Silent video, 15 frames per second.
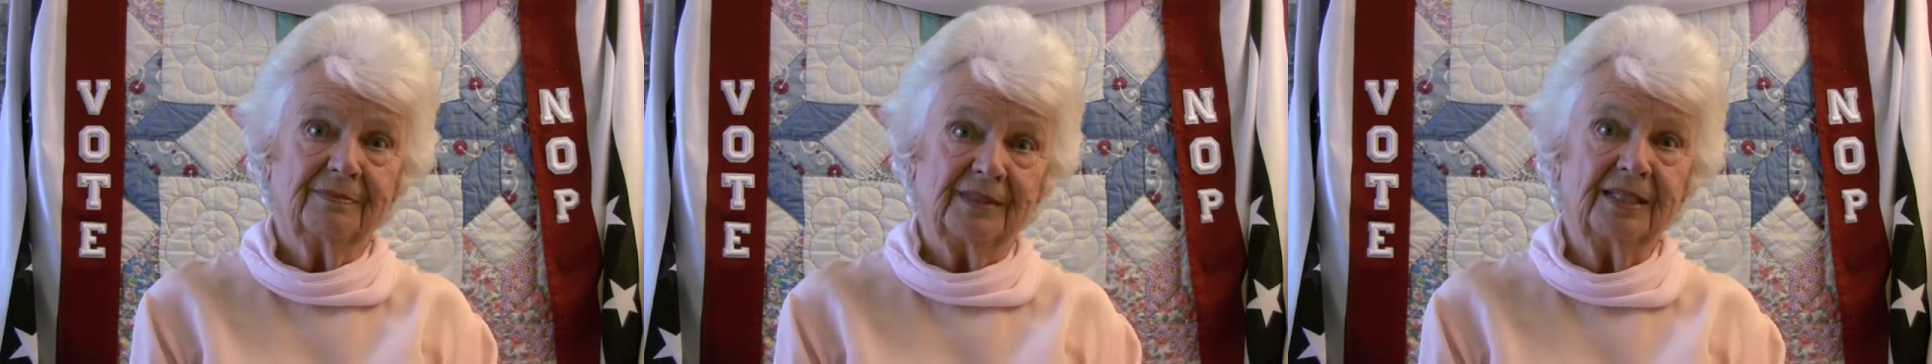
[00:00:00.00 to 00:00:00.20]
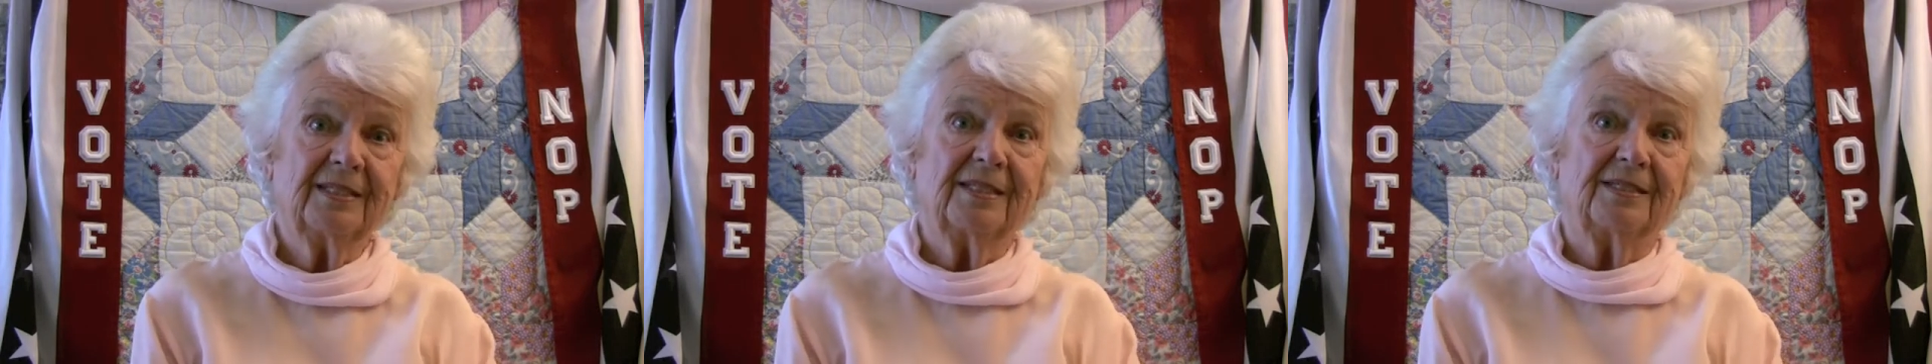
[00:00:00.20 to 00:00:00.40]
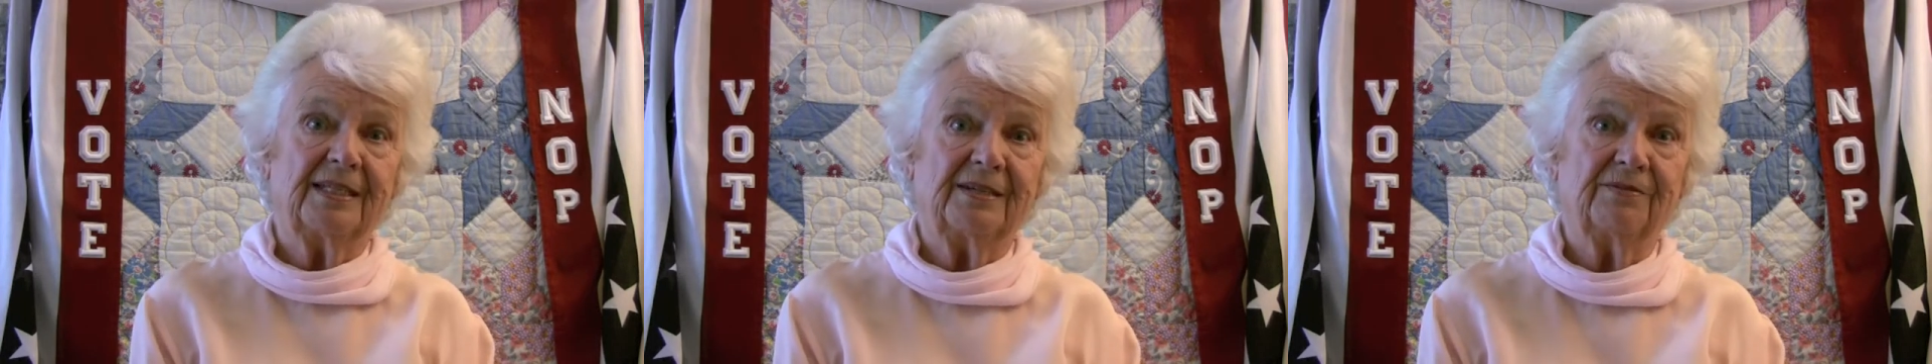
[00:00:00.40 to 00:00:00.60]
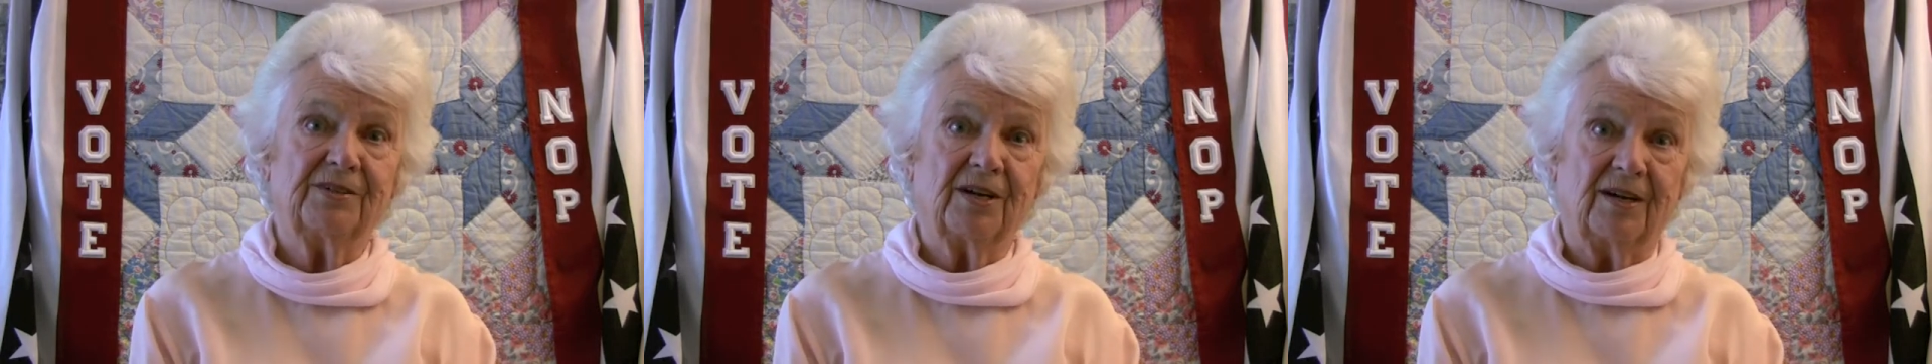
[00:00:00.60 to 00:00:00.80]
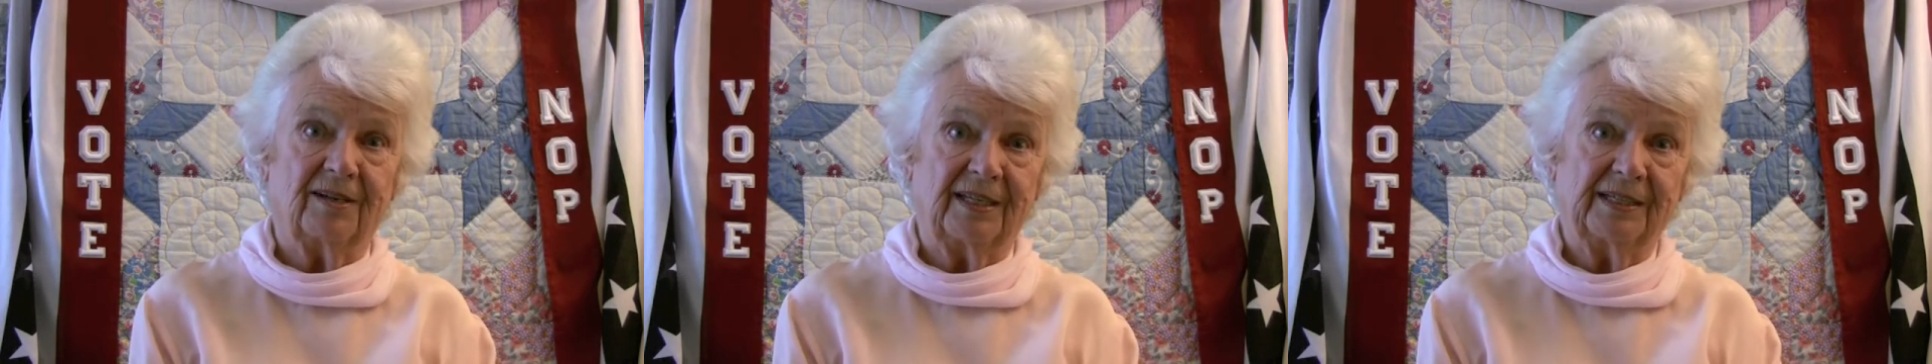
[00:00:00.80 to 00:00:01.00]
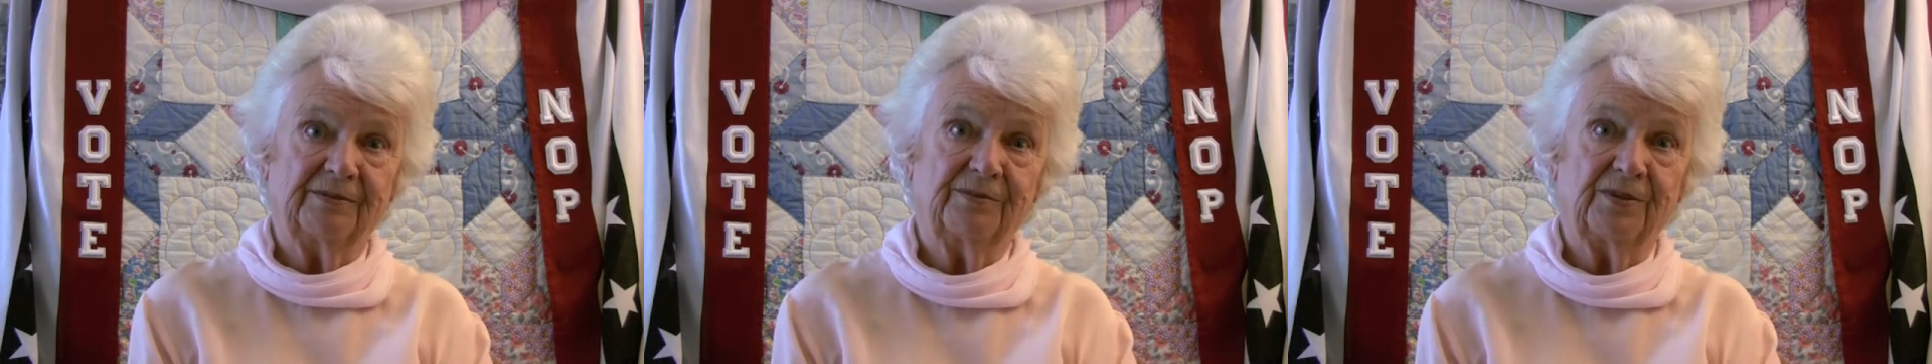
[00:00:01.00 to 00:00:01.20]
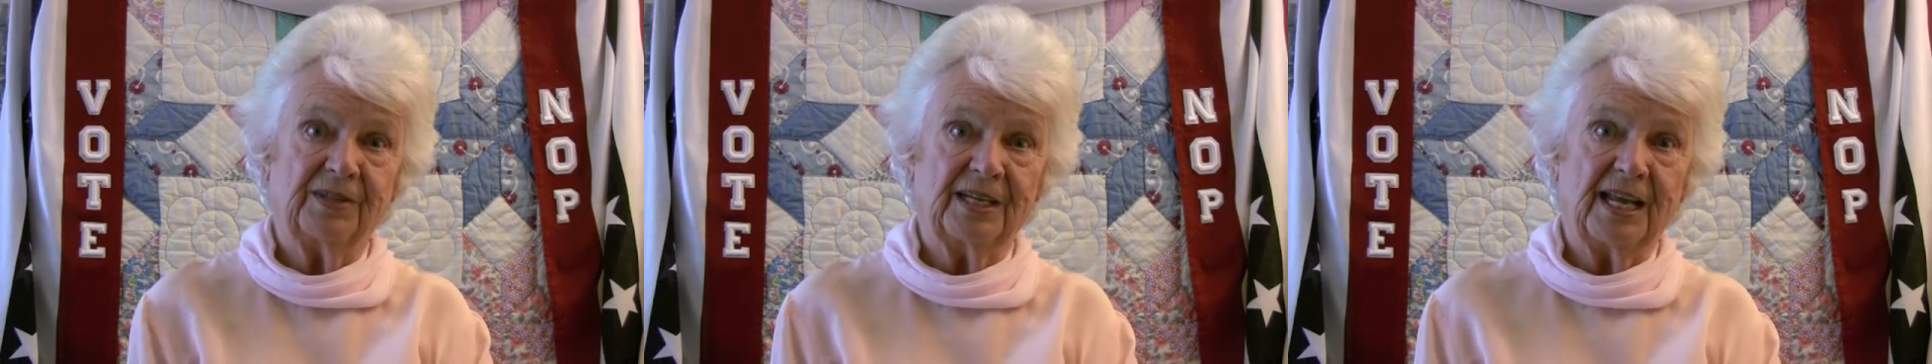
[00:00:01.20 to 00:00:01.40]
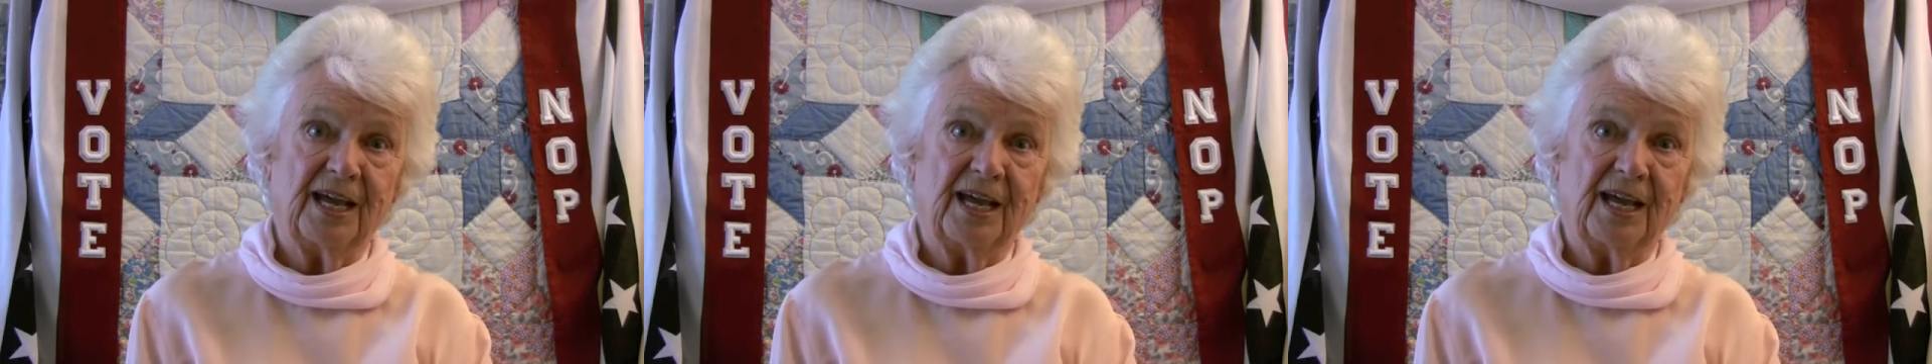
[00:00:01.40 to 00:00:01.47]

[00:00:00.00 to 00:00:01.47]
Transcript: This is Eve Darling for the